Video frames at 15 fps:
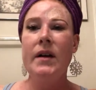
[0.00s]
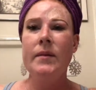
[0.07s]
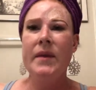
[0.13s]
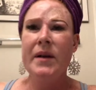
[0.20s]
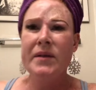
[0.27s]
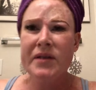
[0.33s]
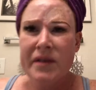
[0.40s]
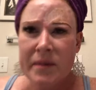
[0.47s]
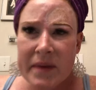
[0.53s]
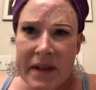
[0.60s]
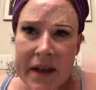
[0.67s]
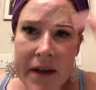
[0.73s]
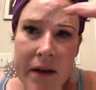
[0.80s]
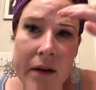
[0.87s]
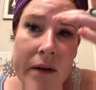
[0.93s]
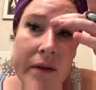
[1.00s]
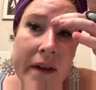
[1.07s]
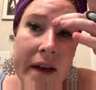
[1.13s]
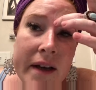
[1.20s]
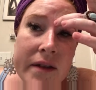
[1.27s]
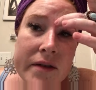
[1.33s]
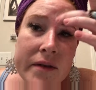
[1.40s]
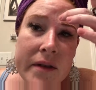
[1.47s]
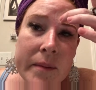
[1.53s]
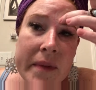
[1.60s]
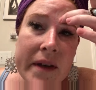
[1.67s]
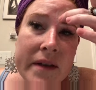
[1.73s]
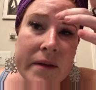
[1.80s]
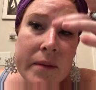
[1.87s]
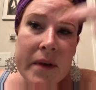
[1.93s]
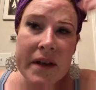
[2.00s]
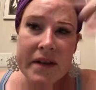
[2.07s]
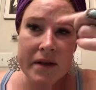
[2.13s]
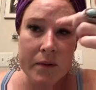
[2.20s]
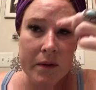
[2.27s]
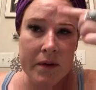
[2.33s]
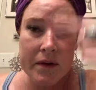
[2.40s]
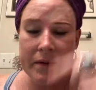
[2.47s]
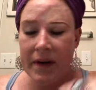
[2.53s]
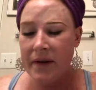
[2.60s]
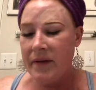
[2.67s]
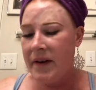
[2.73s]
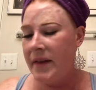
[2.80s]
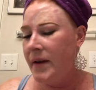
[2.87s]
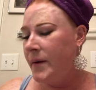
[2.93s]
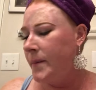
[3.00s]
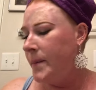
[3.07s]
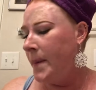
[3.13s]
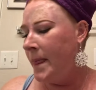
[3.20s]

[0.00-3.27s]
That was just me taking off the extra because where I scrolled around right there.